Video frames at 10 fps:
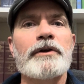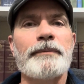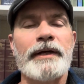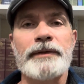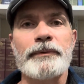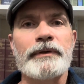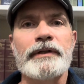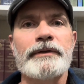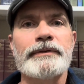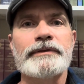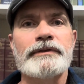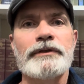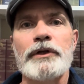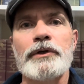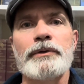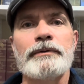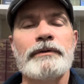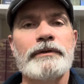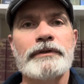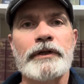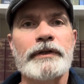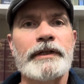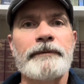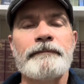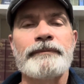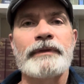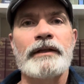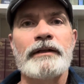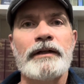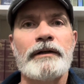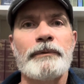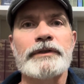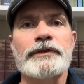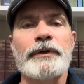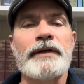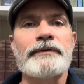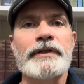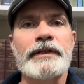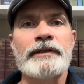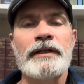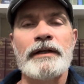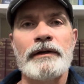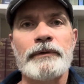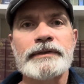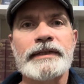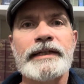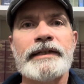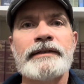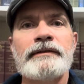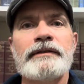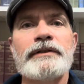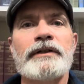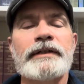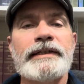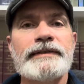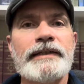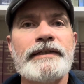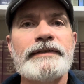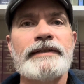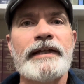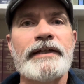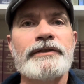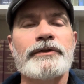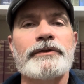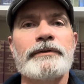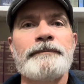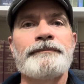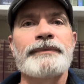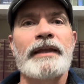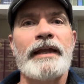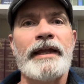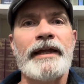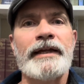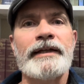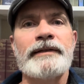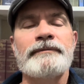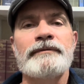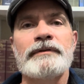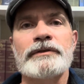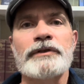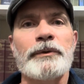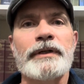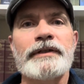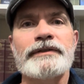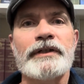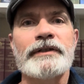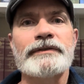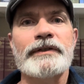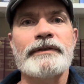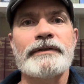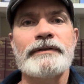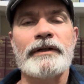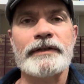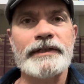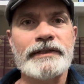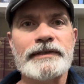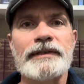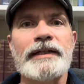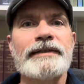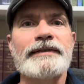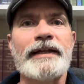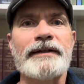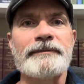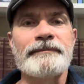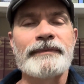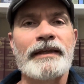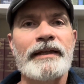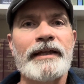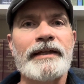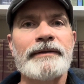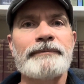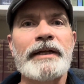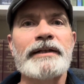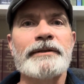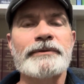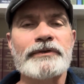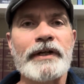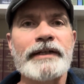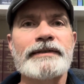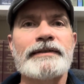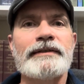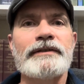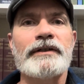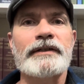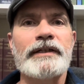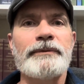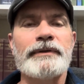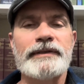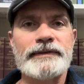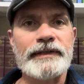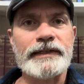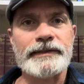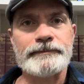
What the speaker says: path where there is no turning whatsoever. And once again, the donkey sees the angel and there's nowhere to turn. So the donkey just lays down. And Balaam strikes the donkey with a stick.